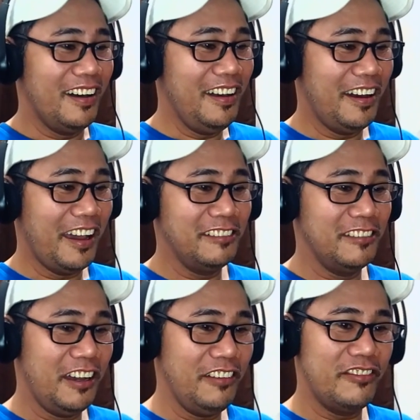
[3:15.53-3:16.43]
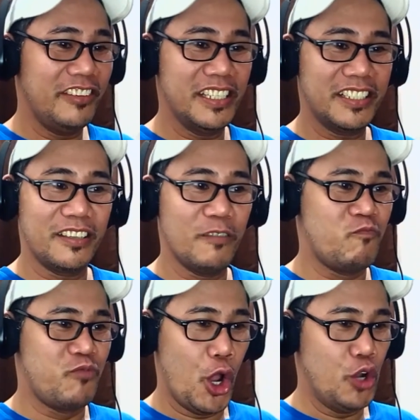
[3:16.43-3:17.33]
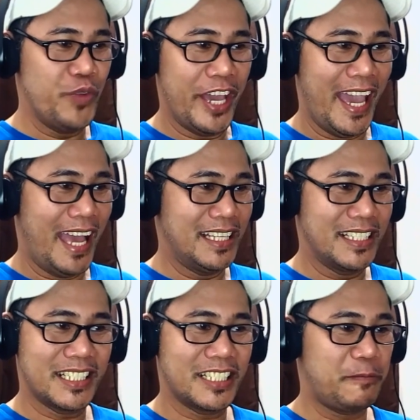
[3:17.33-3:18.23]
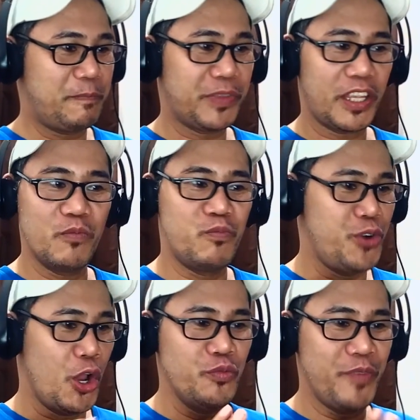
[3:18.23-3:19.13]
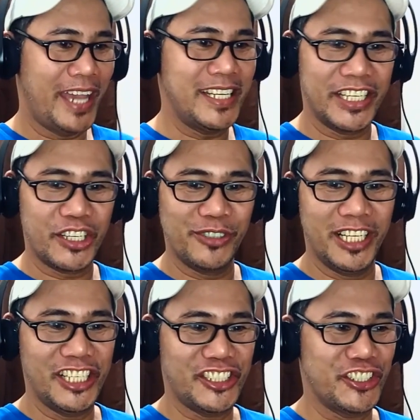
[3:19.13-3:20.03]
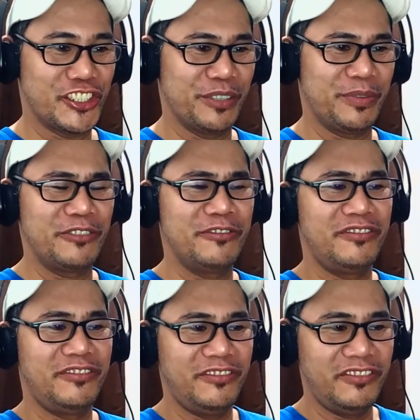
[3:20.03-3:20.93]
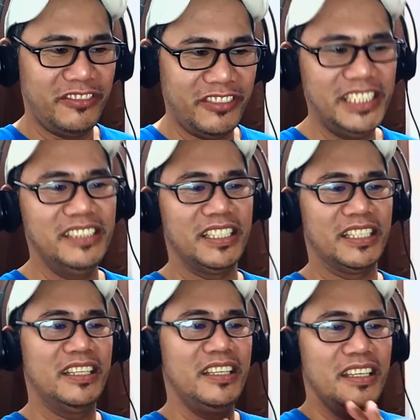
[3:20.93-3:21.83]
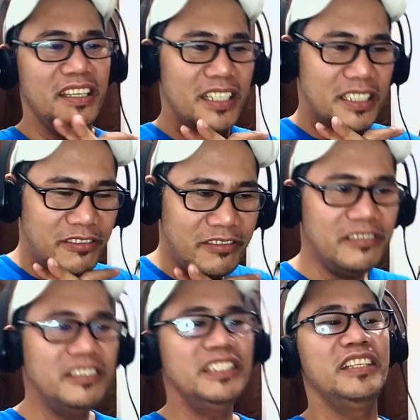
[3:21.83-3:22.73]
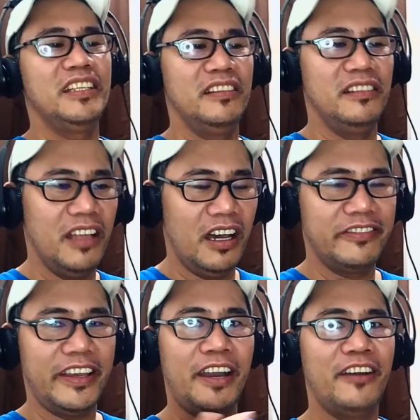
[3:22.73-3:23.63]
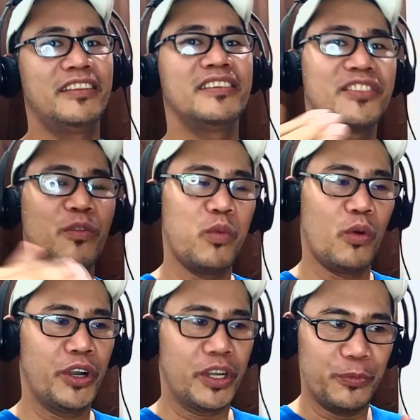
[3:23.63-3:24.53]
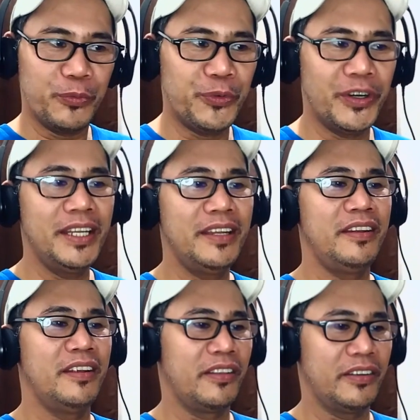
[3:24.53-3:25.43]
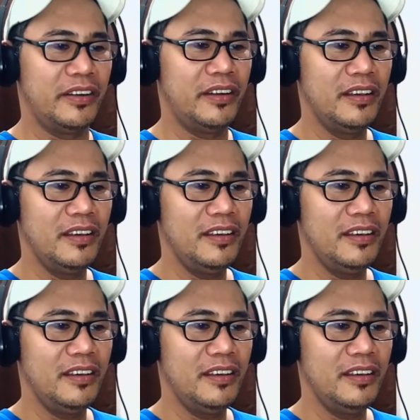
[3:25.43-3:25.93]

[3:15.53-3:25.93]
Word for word: I love this bromance, bromantic relationship. I really, really love how they support one another.